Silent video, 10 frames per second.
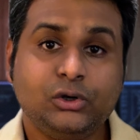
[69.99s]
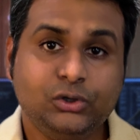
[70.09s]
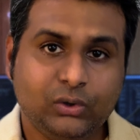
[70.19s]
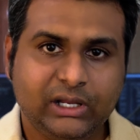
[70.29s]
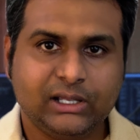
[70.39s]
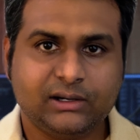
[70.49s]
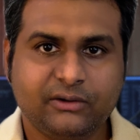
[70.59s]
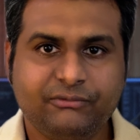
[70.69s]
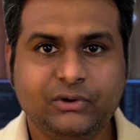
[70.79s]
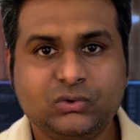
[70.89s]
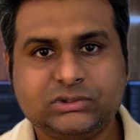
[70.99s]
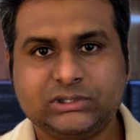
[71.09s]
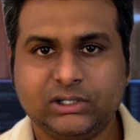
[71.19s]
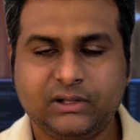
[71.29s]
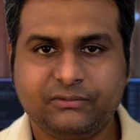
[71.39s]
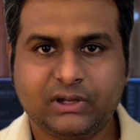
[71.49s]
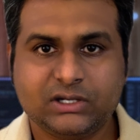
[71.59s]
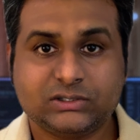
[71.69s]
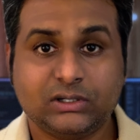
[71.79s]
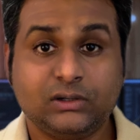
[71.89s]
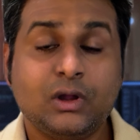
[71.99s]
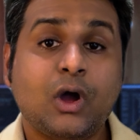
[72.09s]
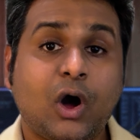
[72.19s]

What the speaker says: during a review, certification,